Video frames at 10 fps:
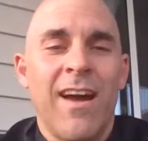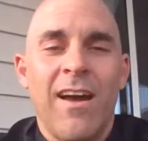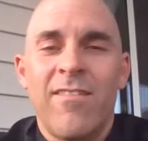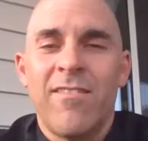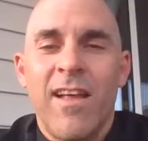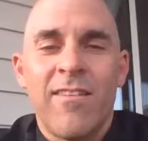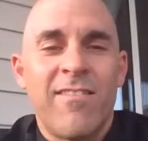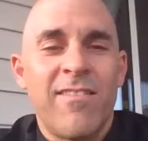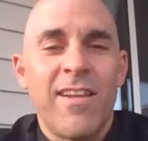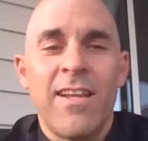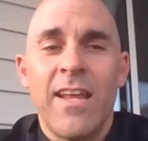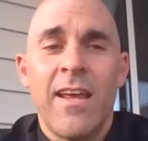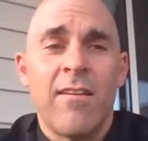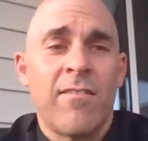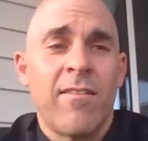God is not sitting
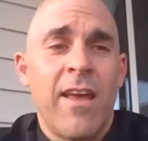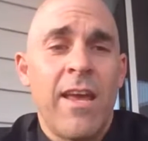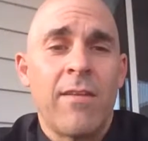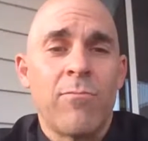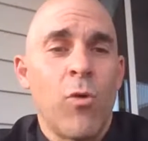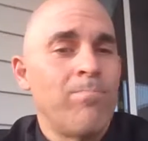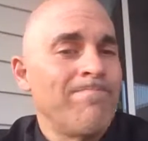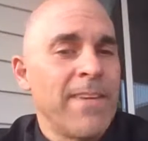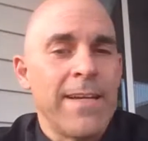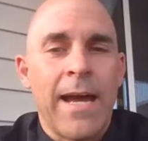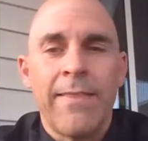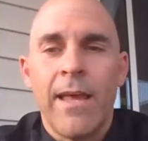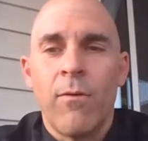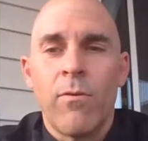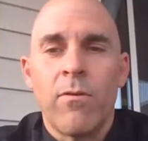there saying, nope, you
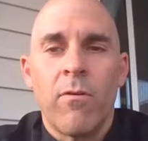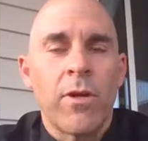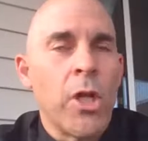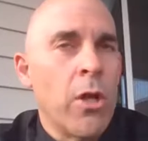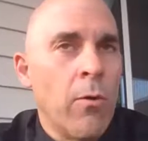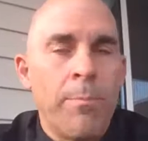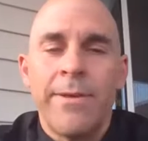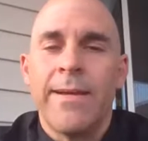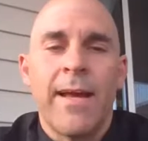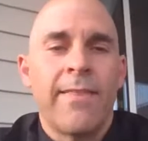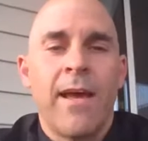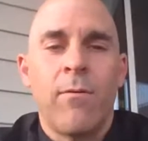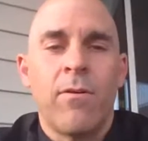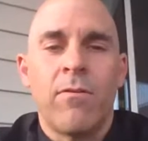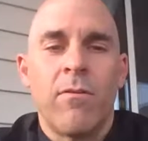got that one wrong. Nope, you
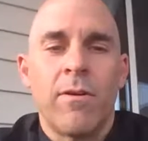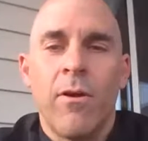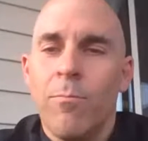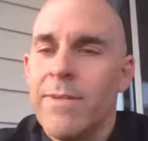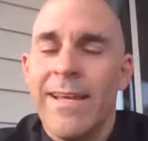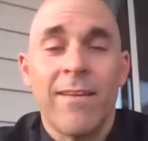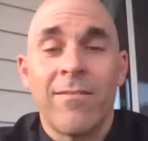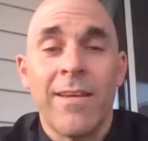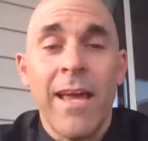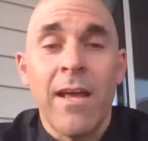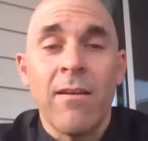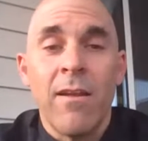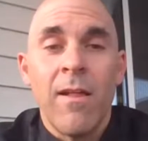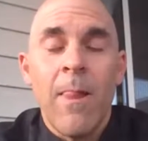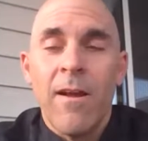got that one wrong. Nope, guess
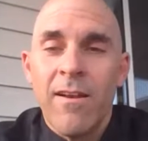again.